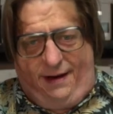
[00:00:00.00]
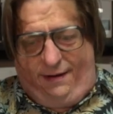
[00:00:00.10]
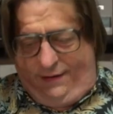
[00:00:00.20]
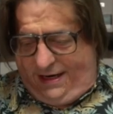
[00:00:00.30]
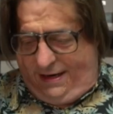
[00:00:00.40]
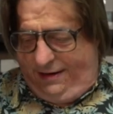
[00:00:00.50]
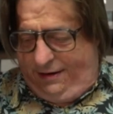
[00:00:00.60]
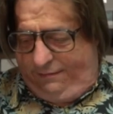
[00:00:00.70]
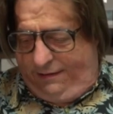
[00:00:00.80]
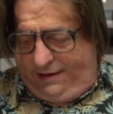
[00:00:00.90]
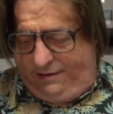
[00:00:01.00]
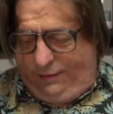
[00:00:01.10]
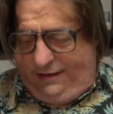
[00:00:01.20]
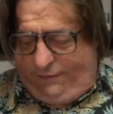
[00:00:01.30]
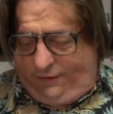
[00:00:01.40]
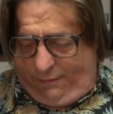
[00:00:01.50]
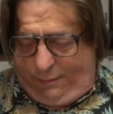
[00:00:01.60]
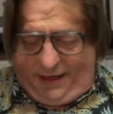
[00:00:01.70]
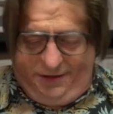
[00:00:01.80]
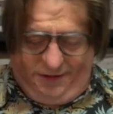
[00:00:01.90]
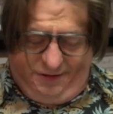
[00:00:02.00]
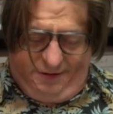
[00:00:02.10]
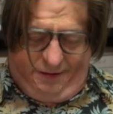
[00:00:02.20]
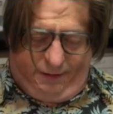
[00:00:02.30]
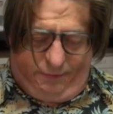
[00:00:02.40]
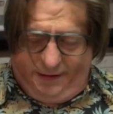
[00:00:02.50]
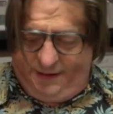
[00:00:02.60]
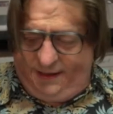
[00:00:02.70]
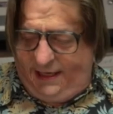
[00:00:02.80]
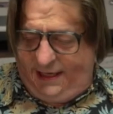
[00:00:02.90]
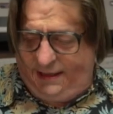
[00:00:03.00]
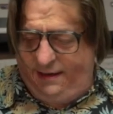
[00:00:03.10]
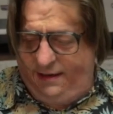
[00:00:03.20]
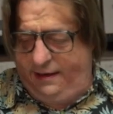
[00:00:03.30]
every time, you know, you read the first couple pages and you're like, what the heck?